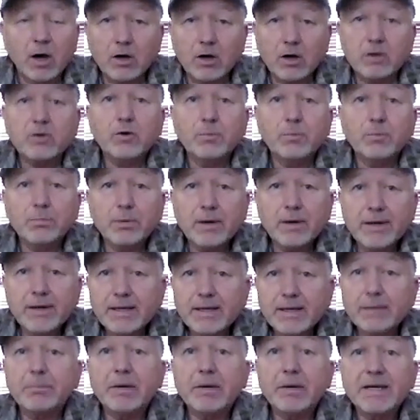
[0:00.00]
a
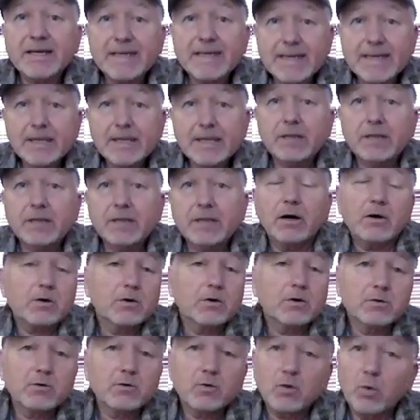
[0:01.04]
complete beginner could